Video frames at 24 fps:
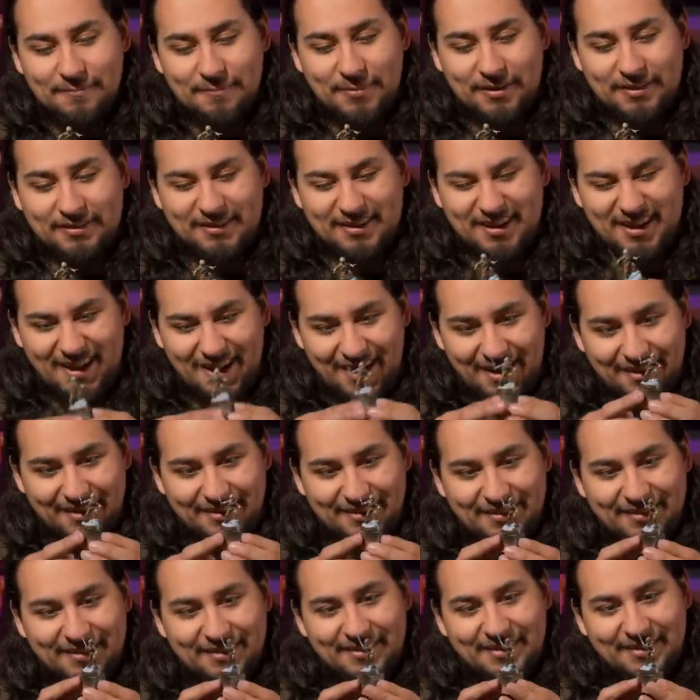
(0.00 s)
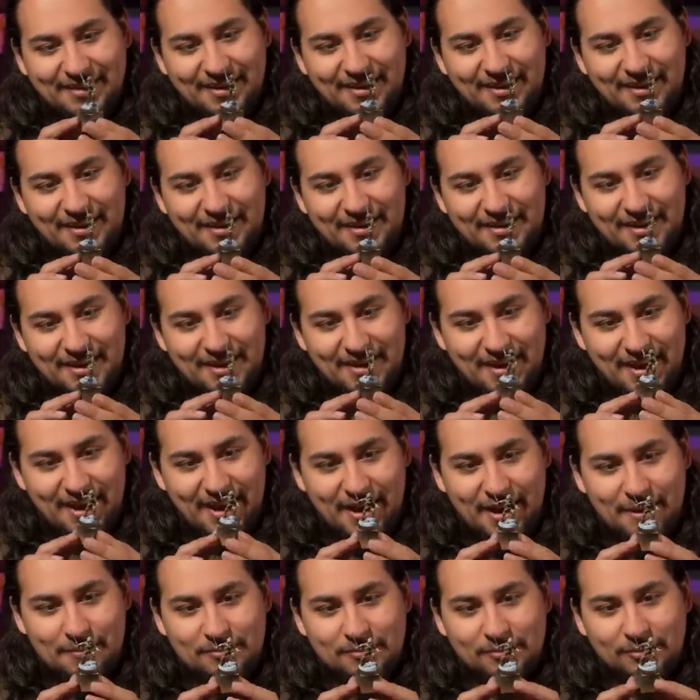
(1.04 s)
But ah, I
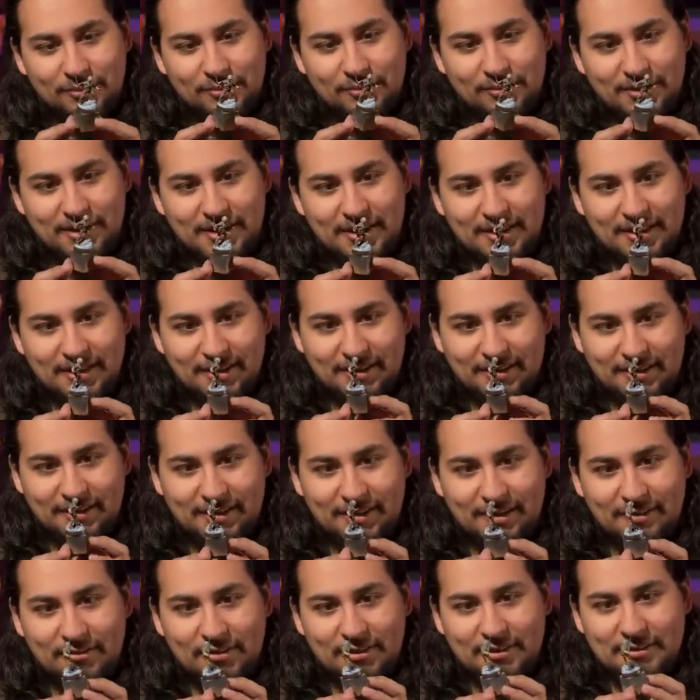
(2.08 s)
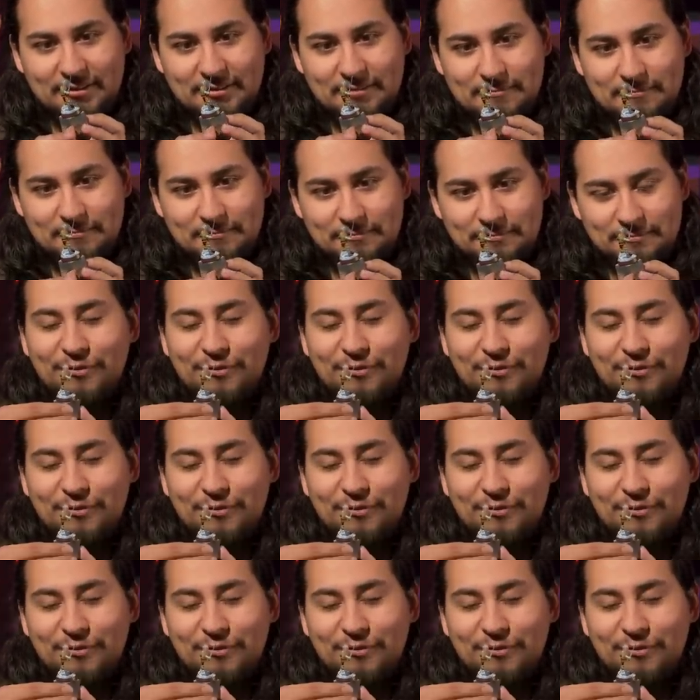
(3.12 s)
absolutely love it.